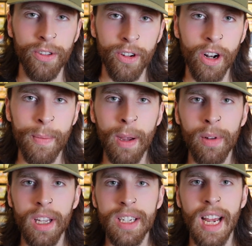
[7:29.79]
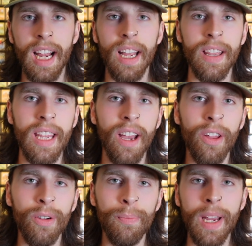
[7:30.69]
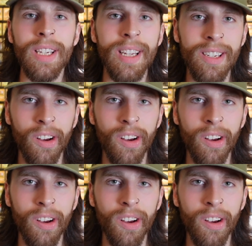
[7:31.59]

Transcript: They're going to be able to attack the other beasties